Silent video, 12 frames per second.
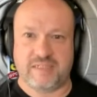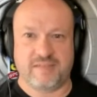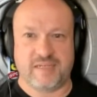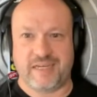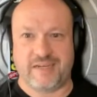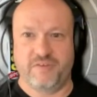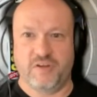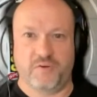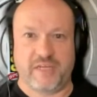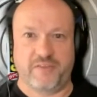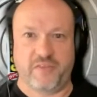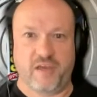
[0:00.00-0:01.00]
I have no
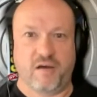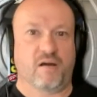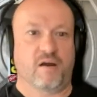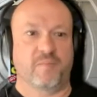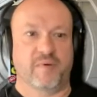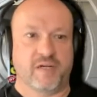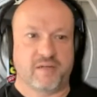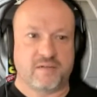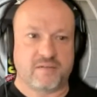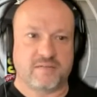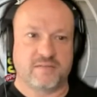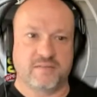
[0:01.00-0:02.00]
doubt they are, but
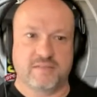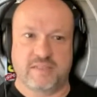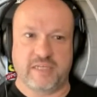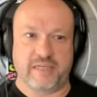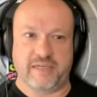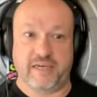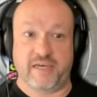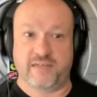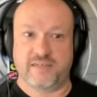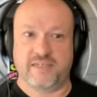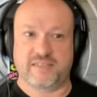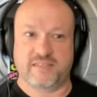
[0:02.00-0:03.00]

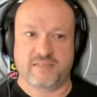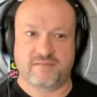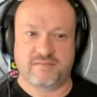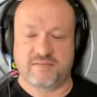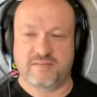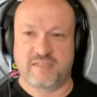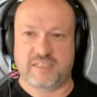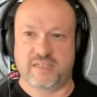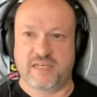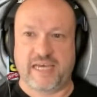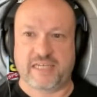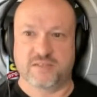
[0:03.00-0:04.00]
it's
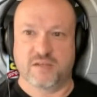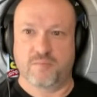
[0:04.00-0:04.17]
a hassle.